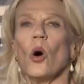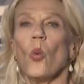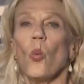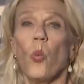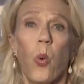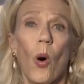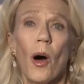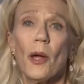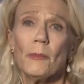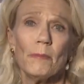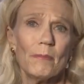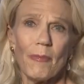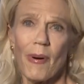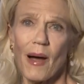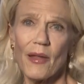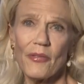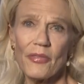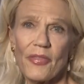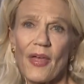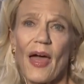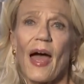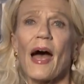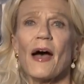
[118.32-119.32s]
One
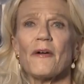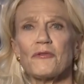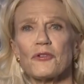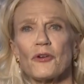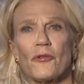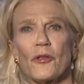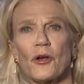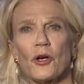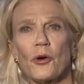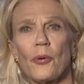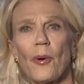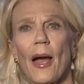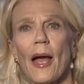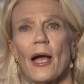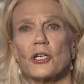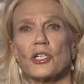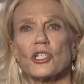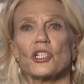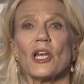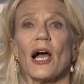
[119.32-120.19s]
month after the crash,